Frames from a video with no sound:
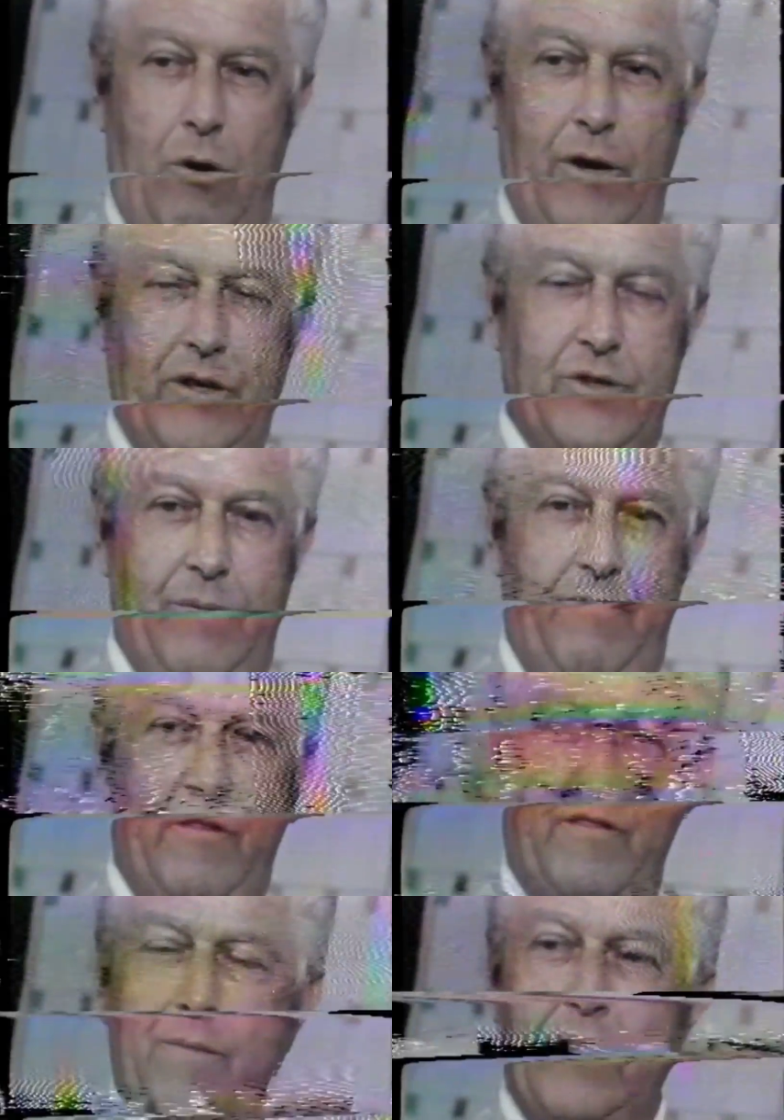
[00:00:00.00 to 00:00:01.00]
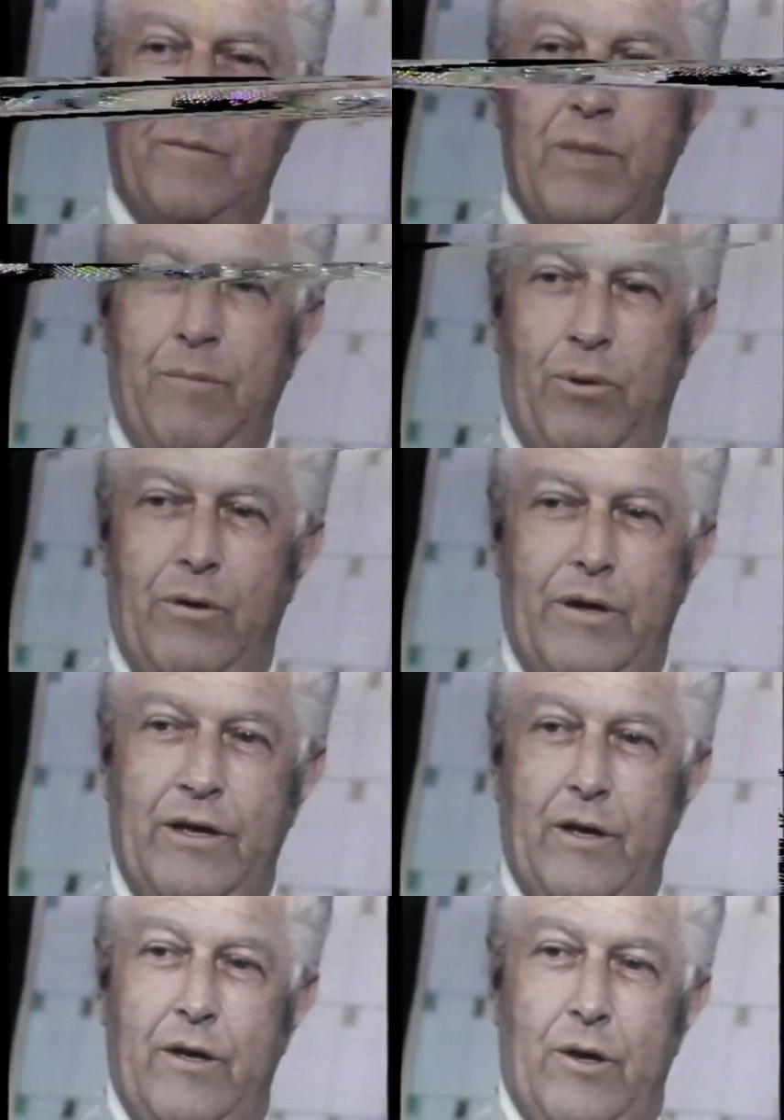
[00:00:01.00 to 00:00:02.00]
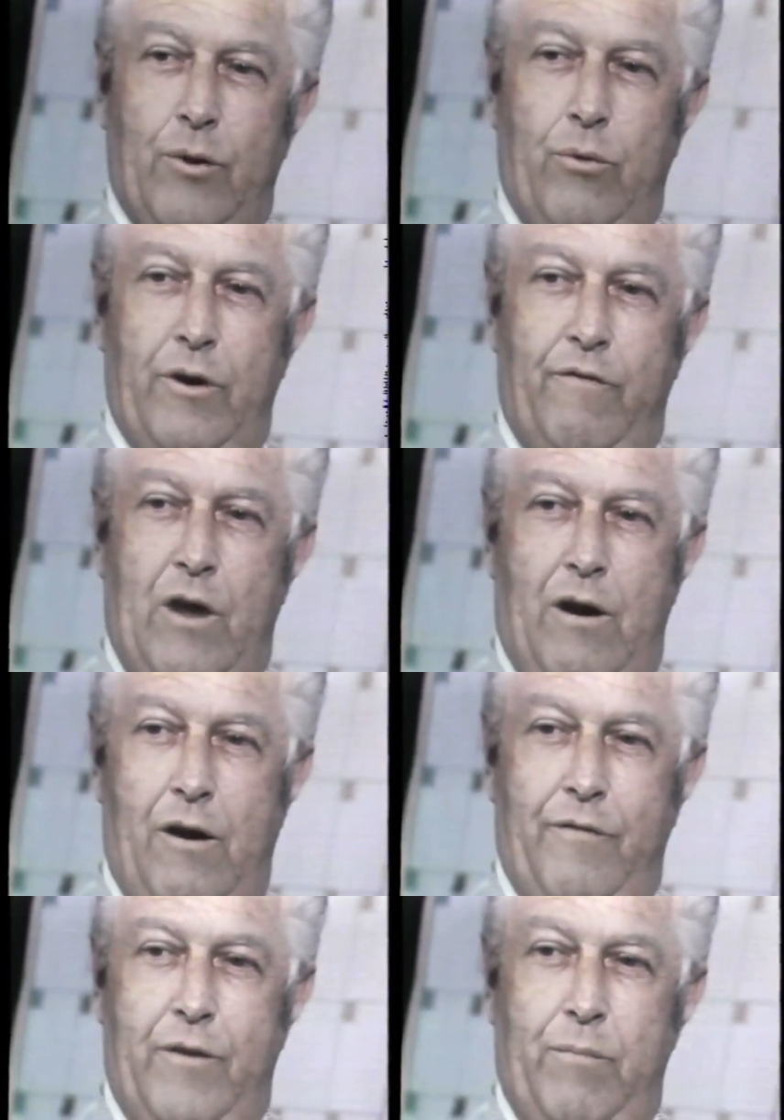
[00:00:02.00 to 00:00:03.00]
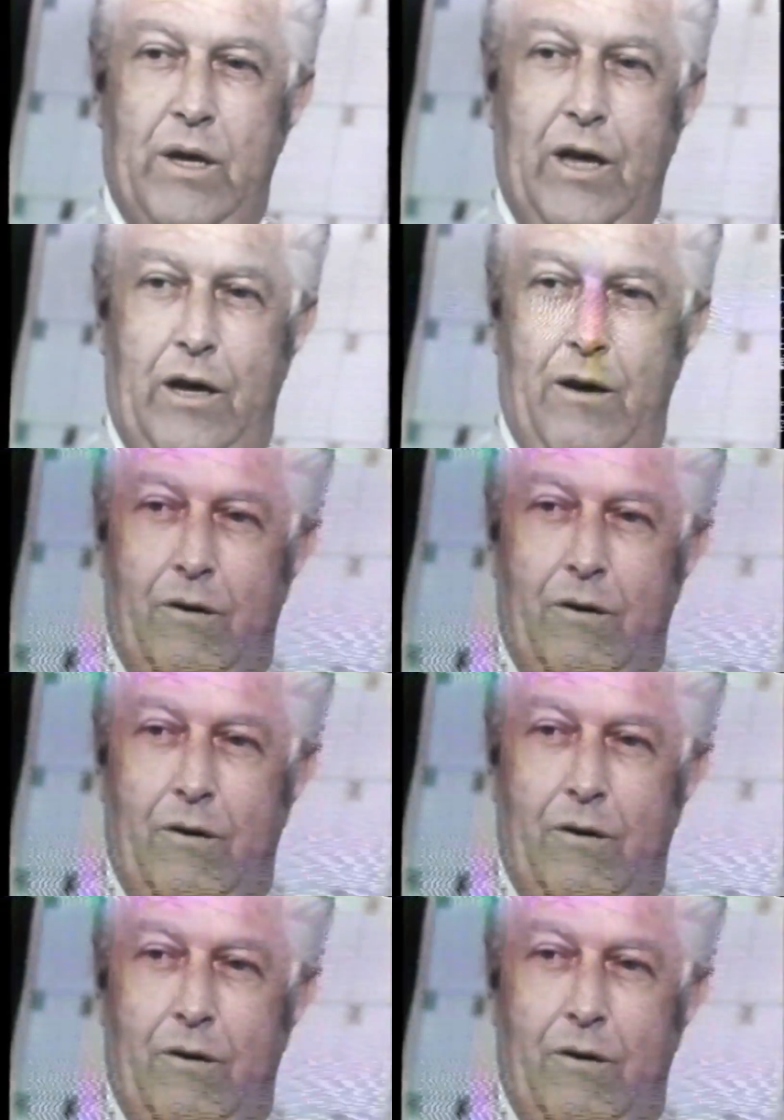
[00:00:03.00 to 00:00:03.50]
and some 50 million people were involved in being ill